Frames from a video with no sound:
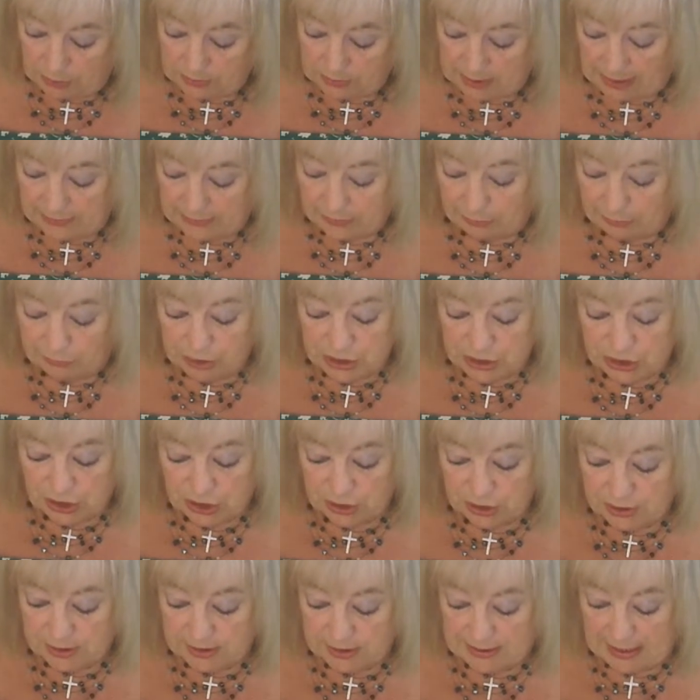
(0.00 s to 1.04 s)
yeah, they
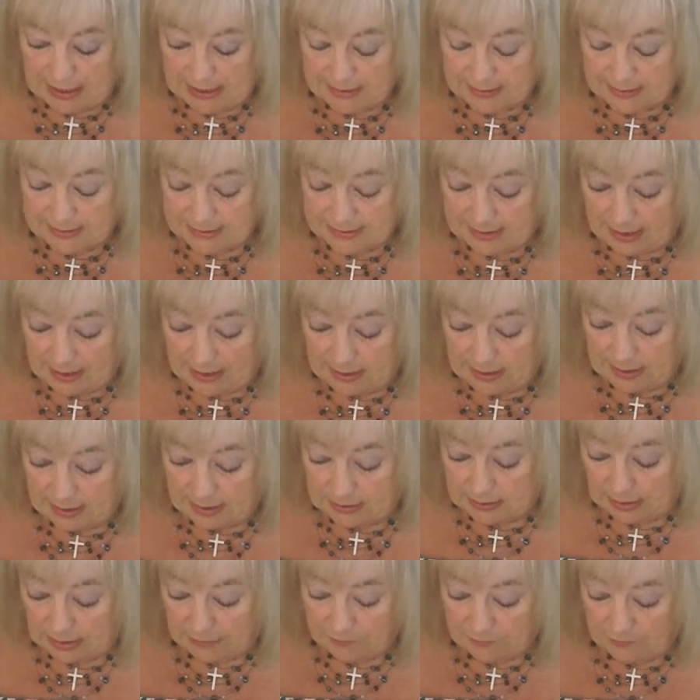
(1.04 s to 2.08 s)
returned the next day
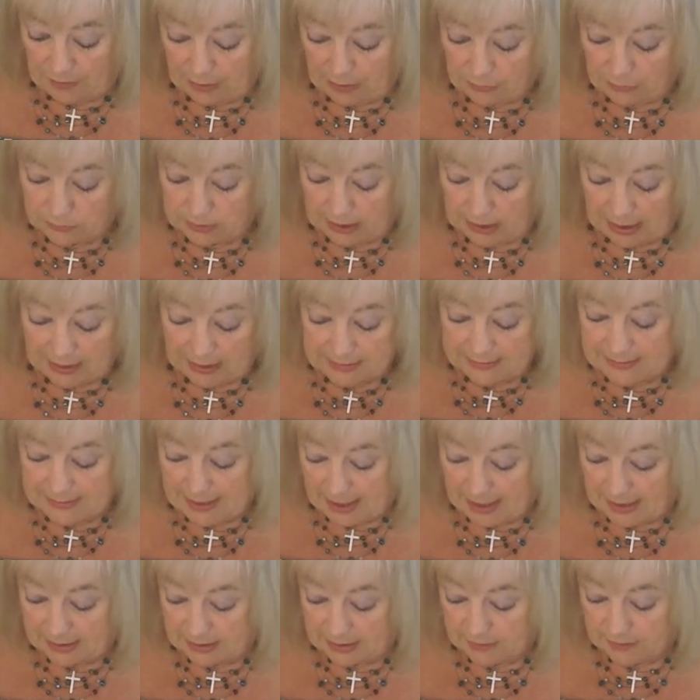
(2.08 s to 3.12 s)
and they found a
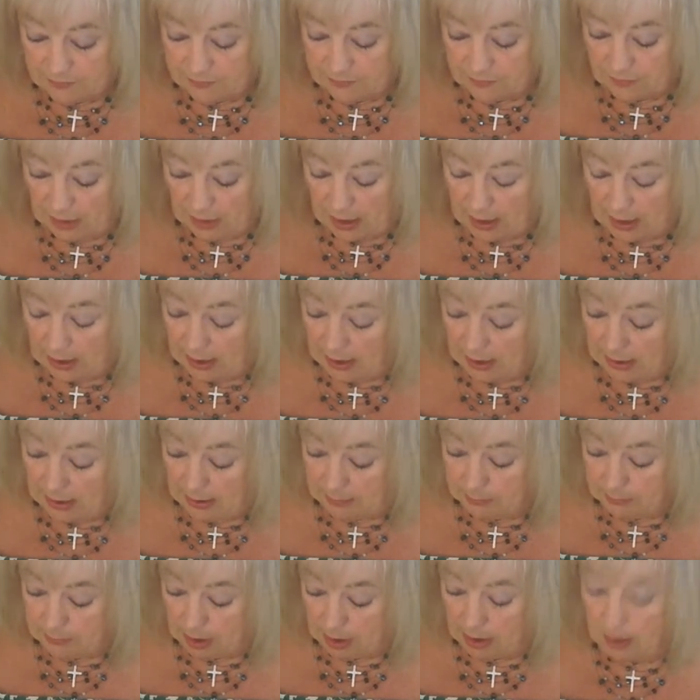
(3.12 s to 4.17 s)
knife, a
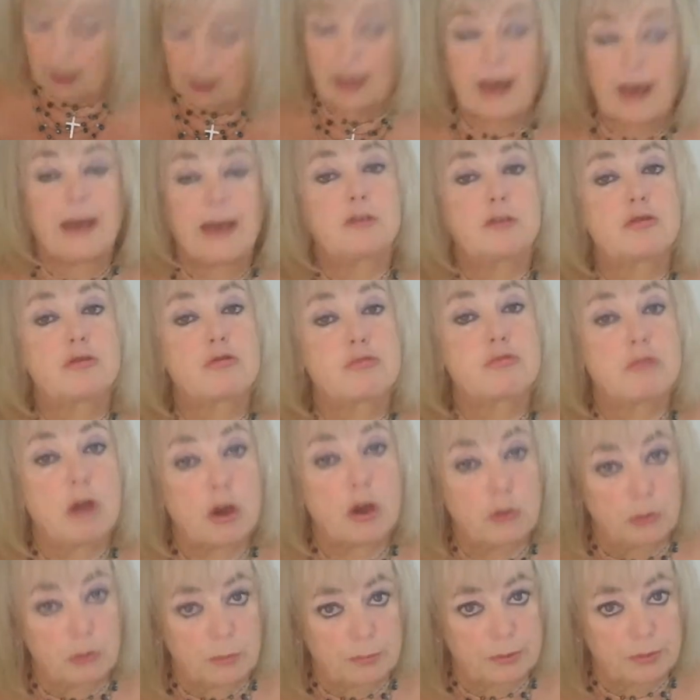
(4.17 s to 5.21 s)
hammer and
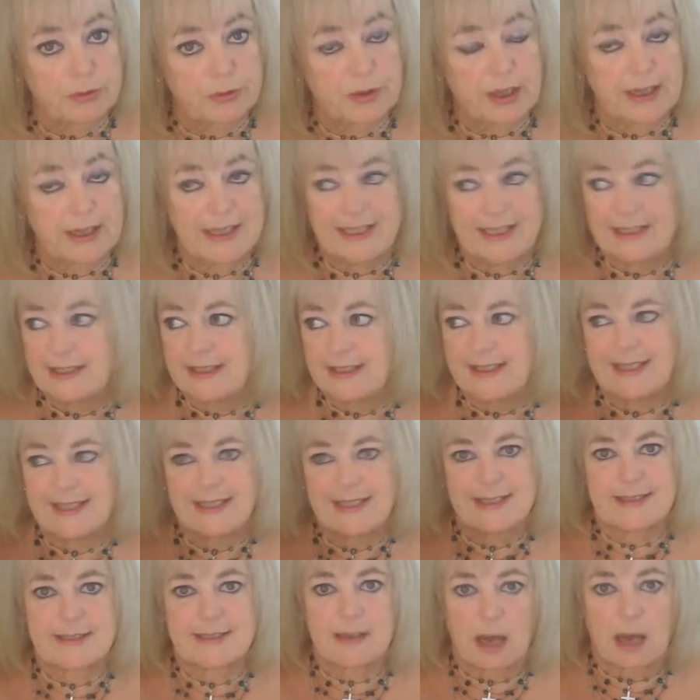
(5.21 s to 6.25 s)
rope that he
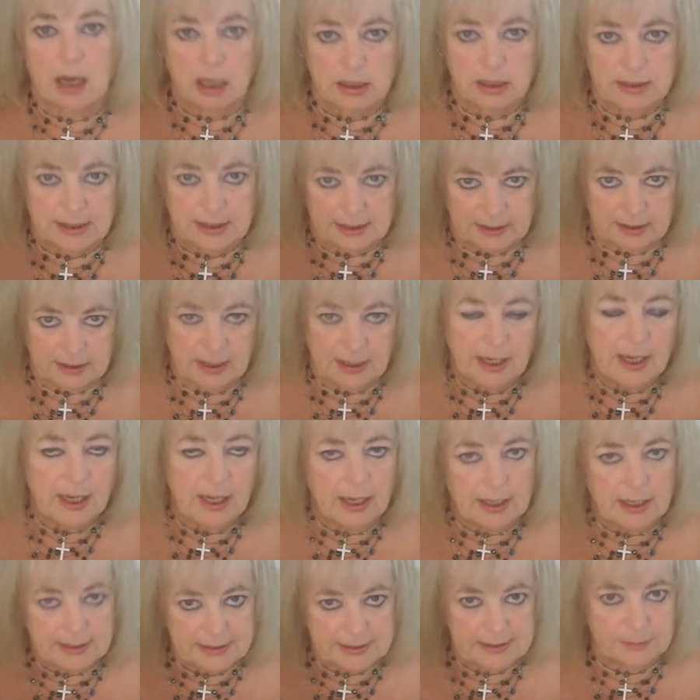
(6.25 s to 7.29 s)
discarded.
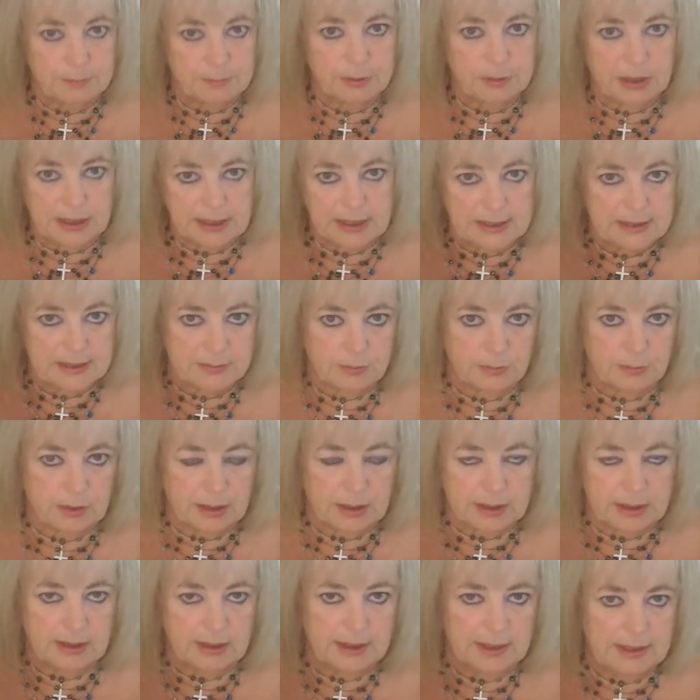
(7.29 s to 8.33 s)
As the police,
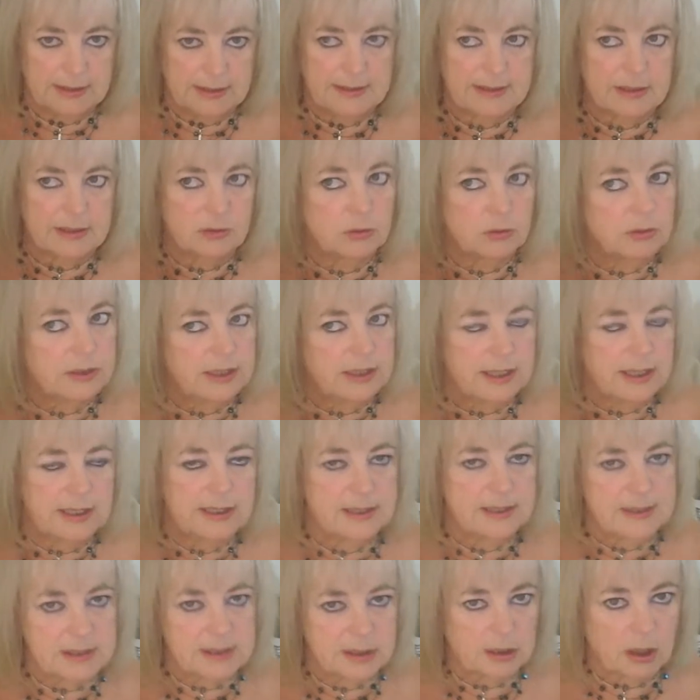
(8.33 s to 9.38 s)
he said, he
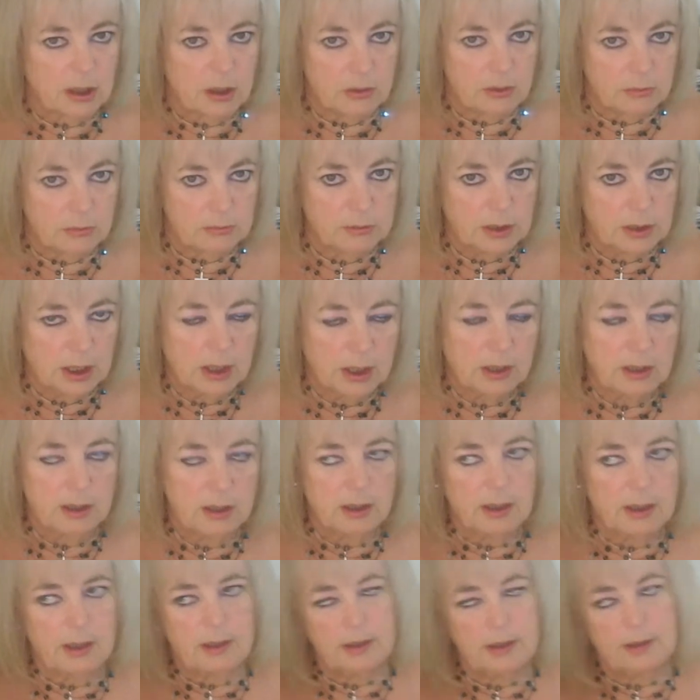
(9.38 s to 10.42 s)
needed to go
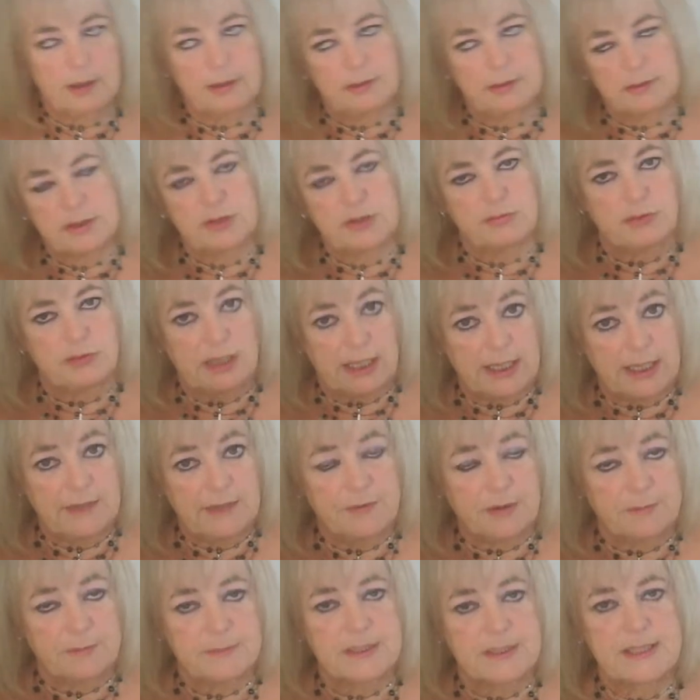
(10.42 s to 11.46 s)
to relieve
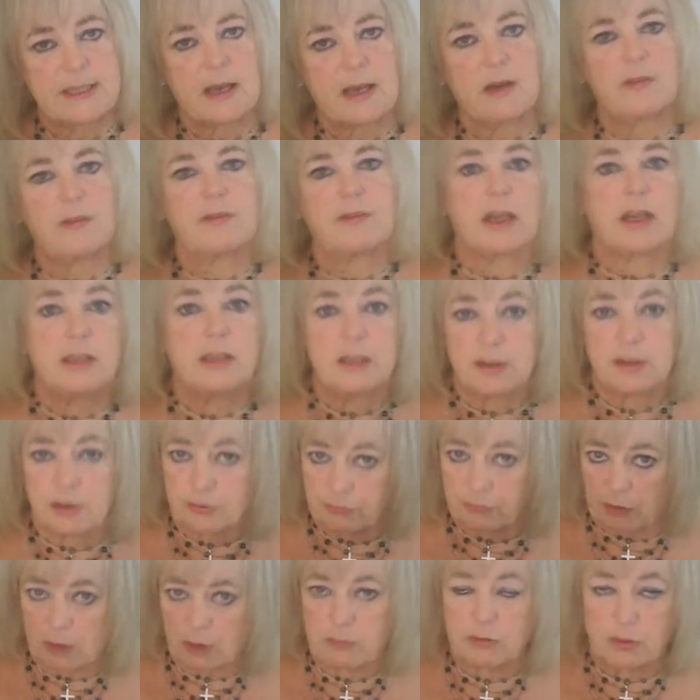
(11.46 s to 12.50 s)
himself, and he'd
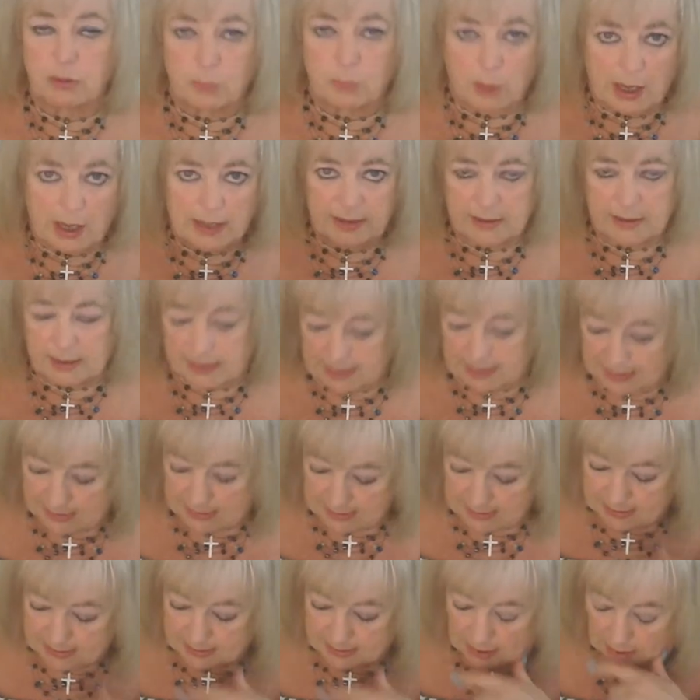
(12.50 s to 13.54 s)
thrown away
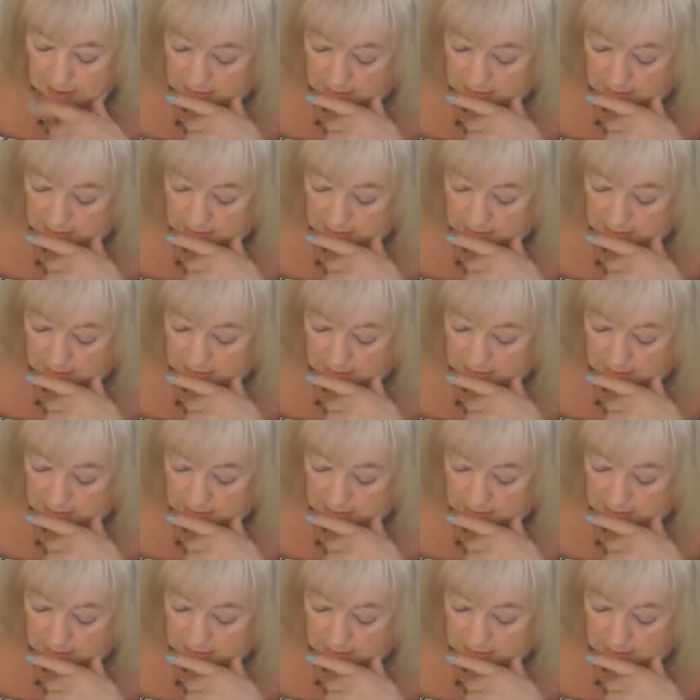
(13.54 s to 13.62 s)
these